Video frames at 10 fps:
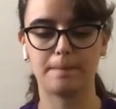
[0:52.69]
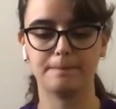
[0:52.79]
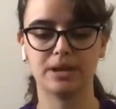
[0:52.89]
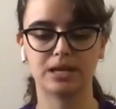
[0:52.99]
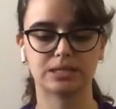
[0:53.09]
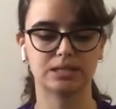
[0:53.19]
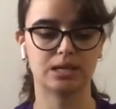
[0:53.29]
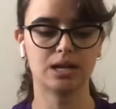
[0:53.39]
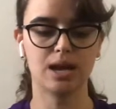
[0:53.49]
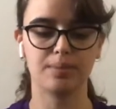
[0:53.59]
mix
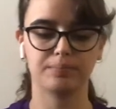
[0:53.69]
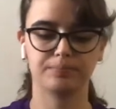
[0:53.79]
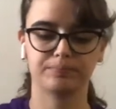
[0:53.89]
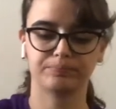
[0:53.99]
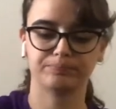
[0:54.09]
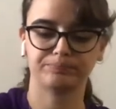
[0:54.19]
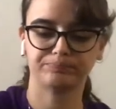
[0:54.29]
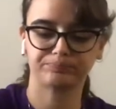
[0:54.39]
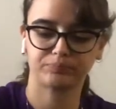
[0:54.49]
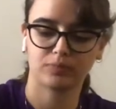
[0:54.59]
it up.
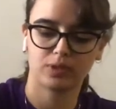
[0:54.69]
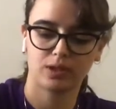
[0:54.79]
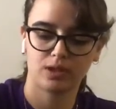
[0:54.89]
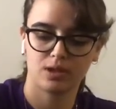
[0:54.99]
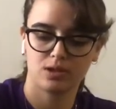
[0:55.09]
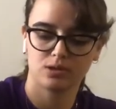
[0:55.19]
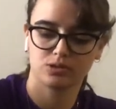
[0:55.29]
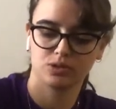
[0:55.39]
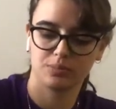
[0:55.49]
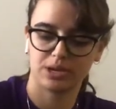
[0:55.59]

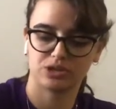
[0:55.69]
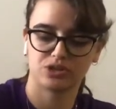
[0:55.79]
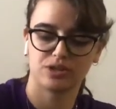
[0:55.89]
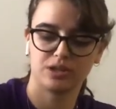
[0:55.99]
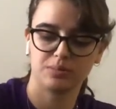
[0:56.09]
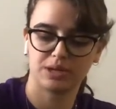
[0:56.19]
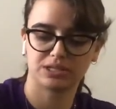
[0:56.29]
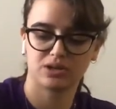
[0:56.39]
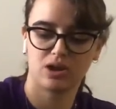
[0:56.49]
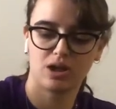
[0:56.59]
So make sure that you mix
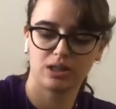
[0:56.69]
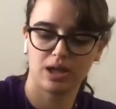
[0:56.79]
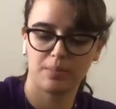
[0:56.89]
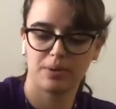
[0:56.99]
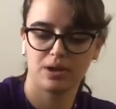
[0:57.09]
it all up